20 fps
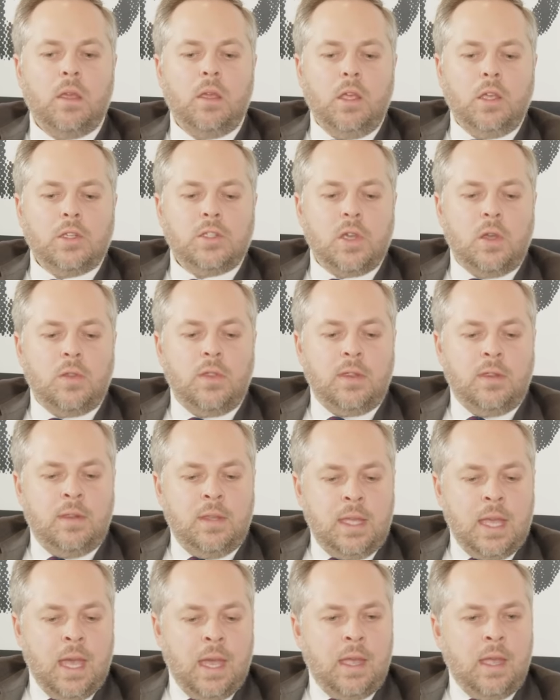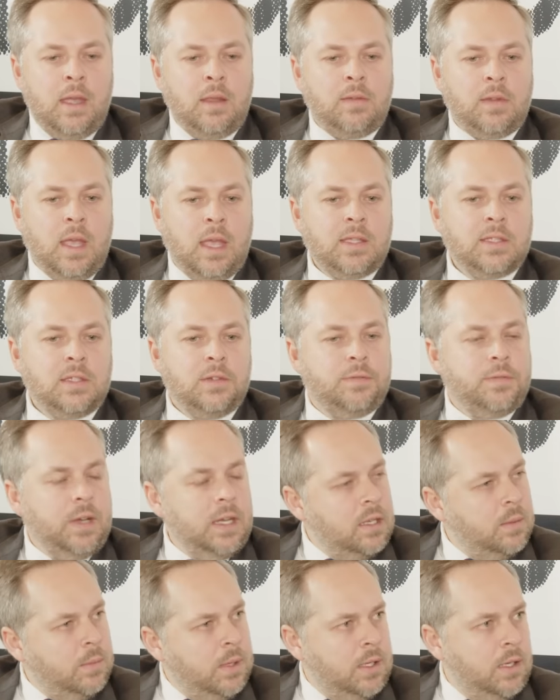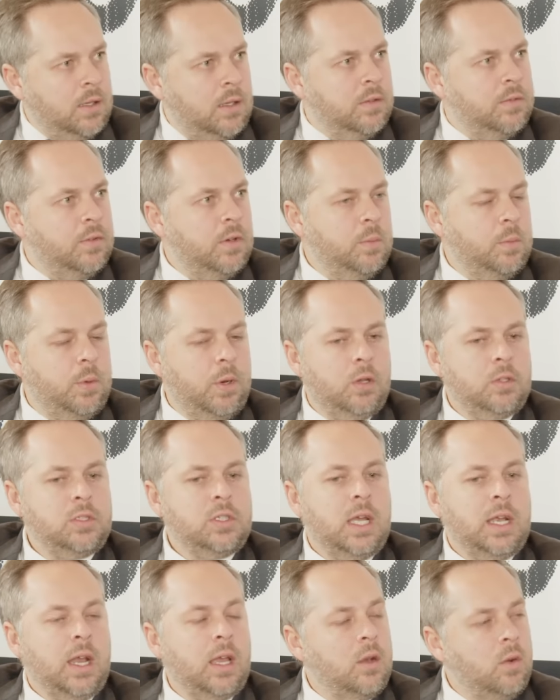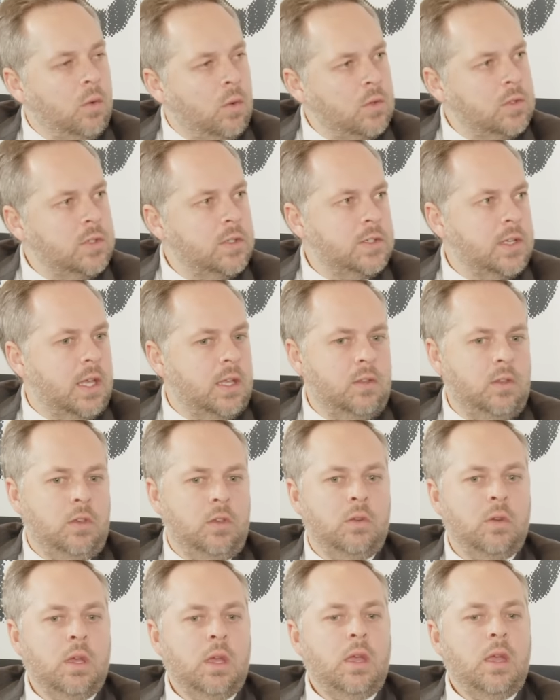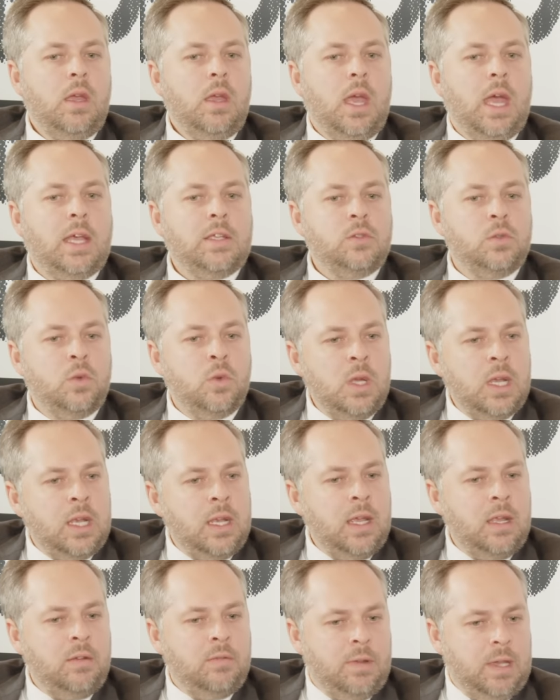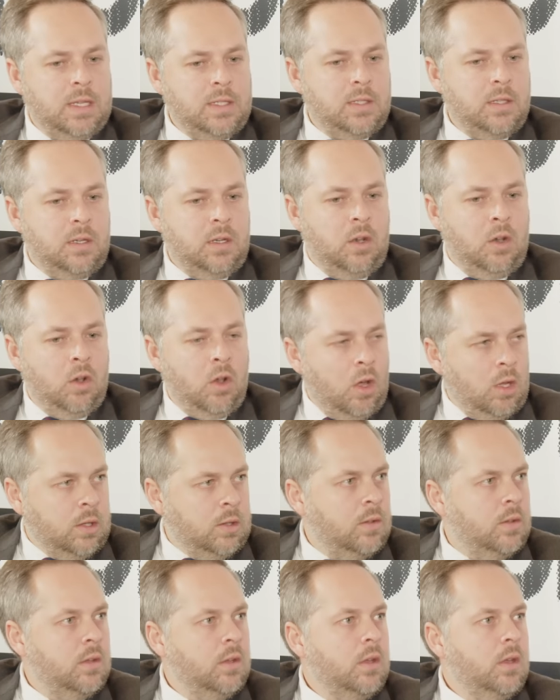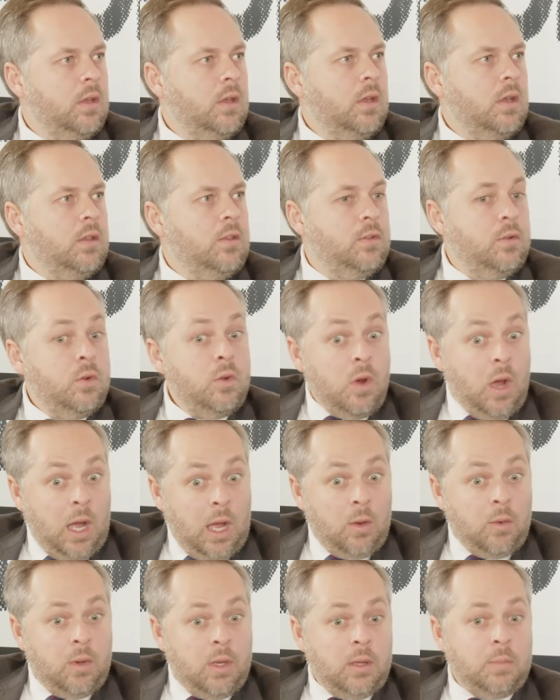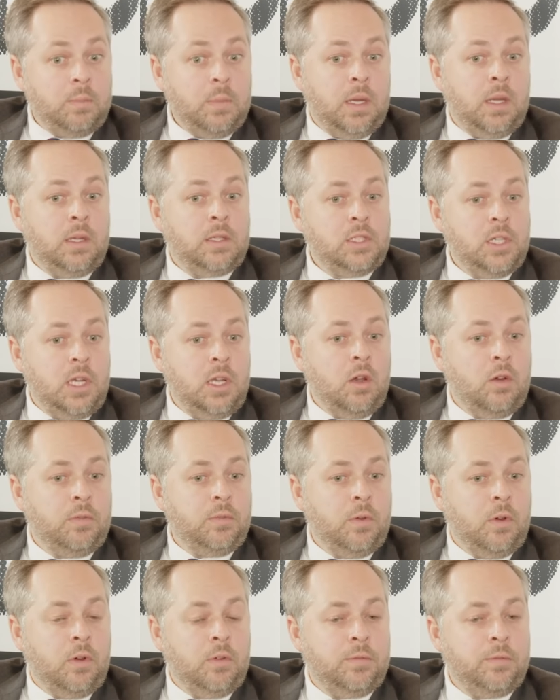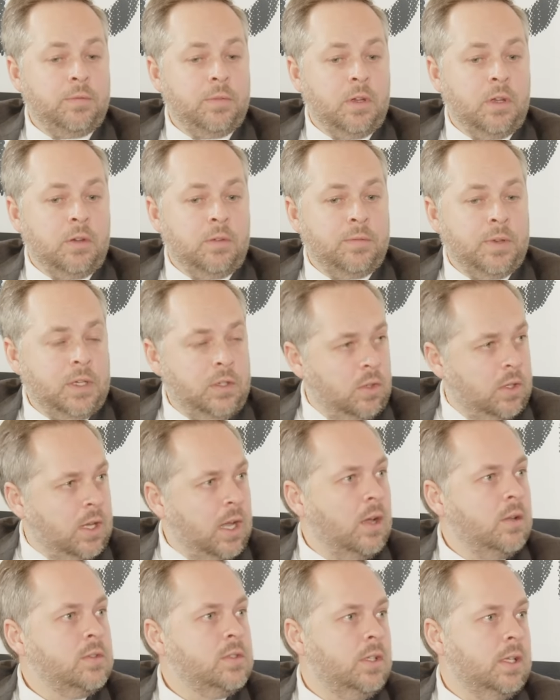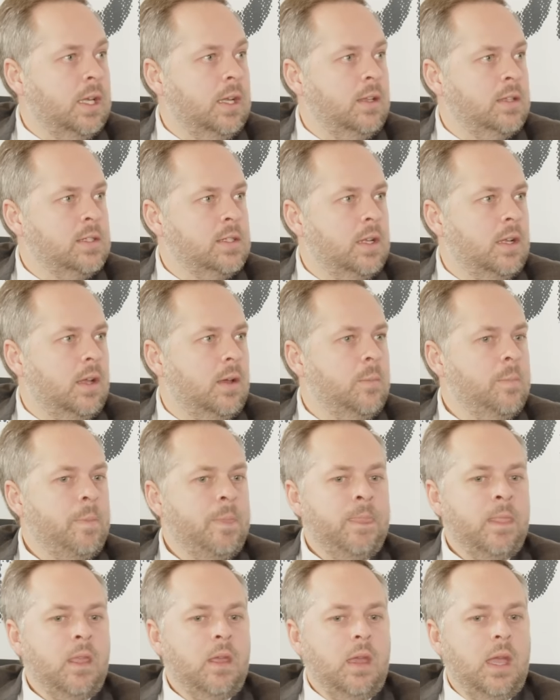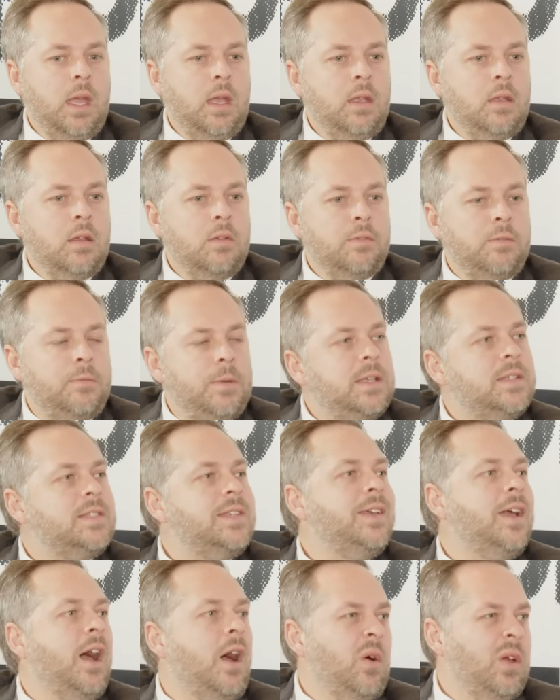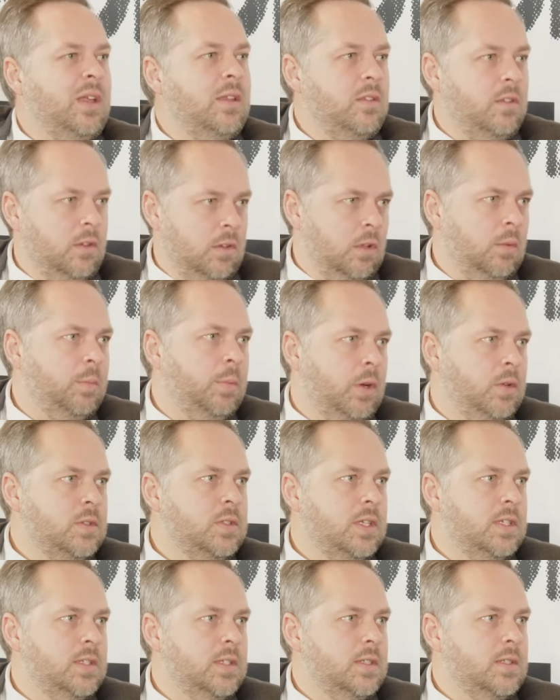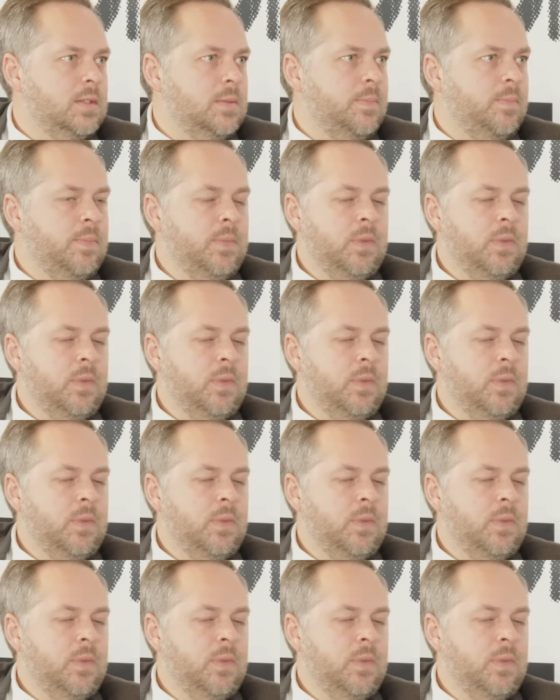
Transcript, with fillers: So the DA takes a fundamentally different approach, and I can also say to you, has really invested a lot through our chair of Federal Council, Helen Zille, in fixing our internal processes.